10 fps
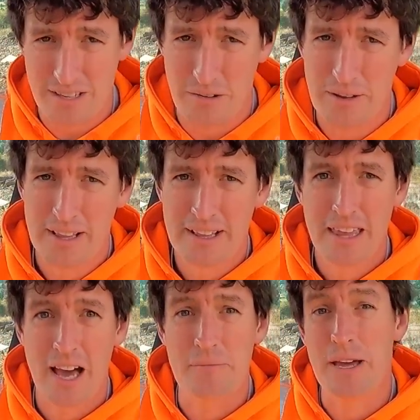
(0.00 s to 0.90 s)
So
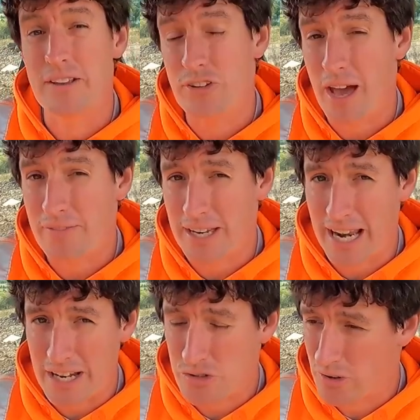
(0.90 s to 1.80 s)
and if you have any
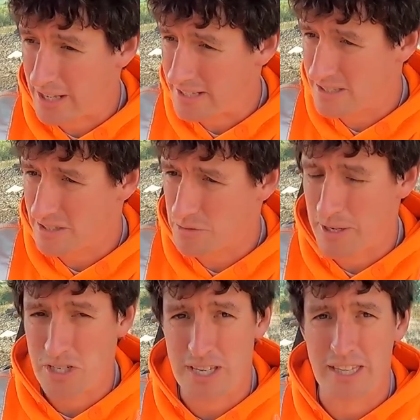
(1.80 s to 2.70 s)
electronics
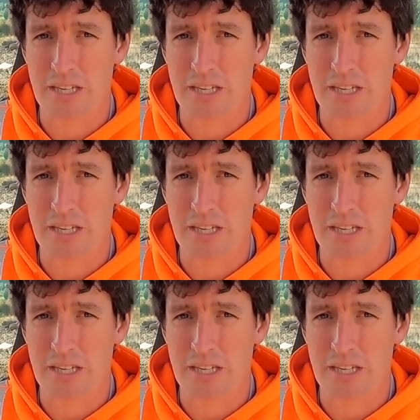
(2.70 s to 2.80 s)
switching,